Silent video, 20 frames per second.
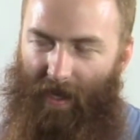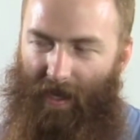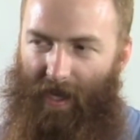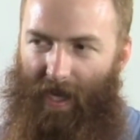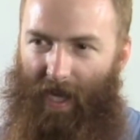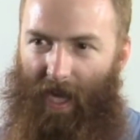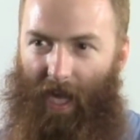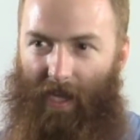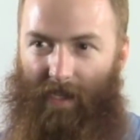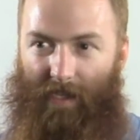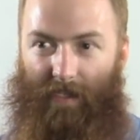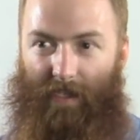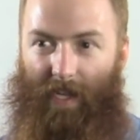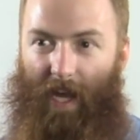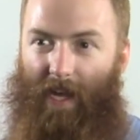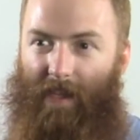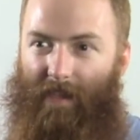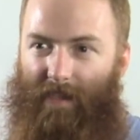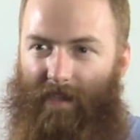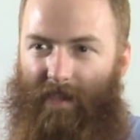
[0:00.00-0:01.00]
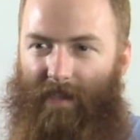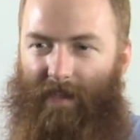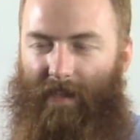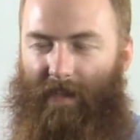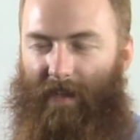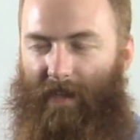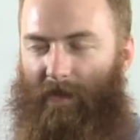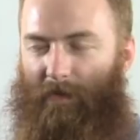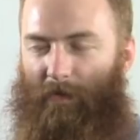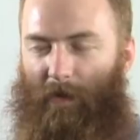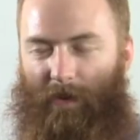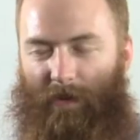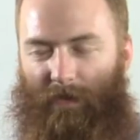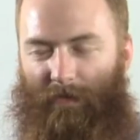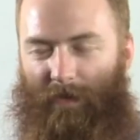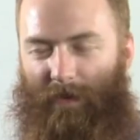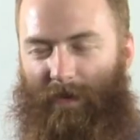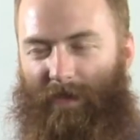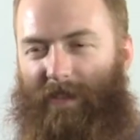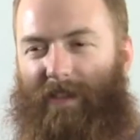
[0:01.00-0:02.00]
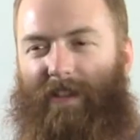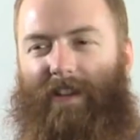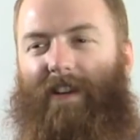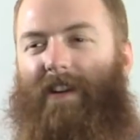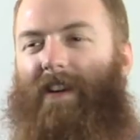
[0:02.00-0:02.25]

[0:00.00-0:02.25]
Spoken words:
It's intense. It's wonderful.